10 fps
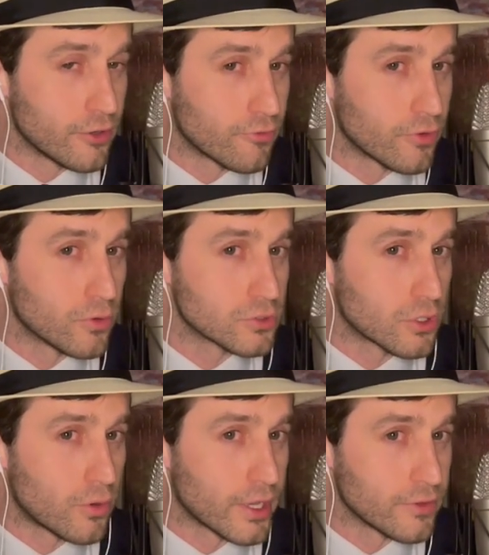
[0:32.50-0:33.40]
earphones
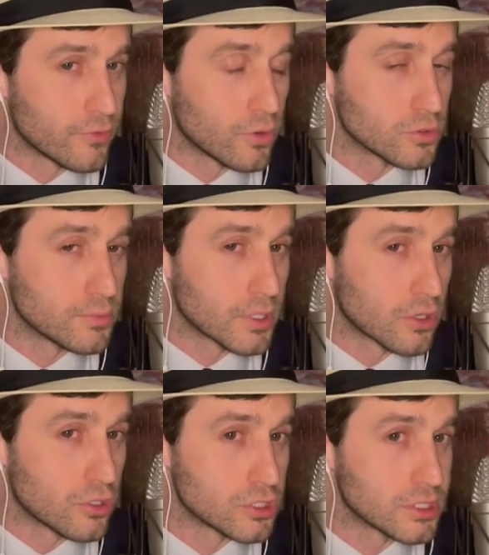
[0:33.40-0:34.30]
or headphones
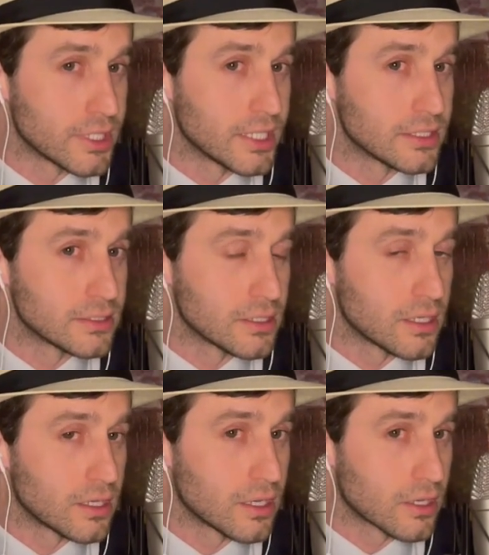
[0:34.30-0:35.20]
because it's
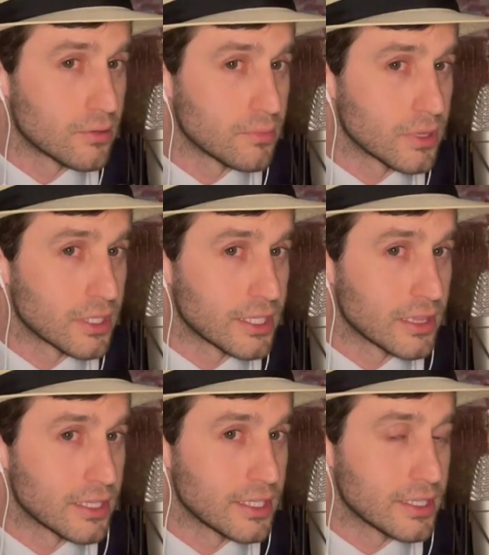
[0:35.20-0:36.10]
a
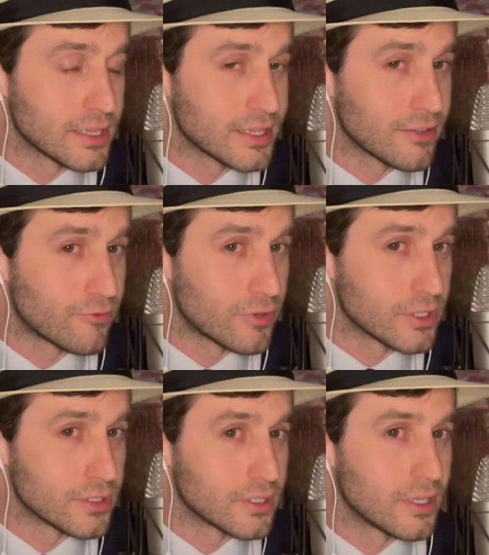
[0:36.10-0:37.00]
completely
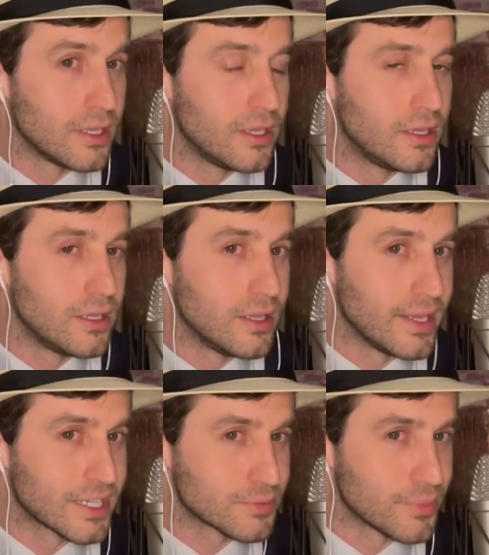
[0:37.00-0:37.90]
different
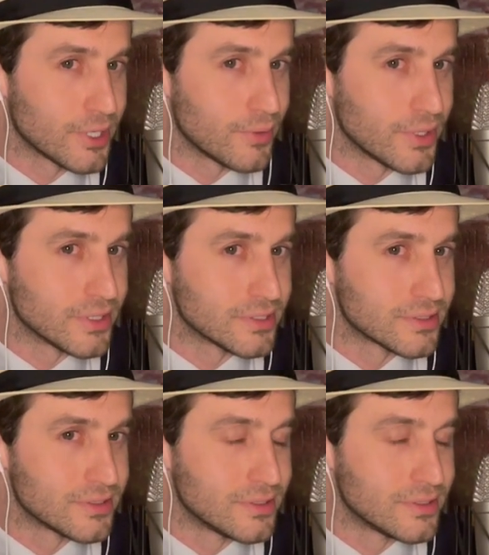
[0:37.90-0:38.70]
experience.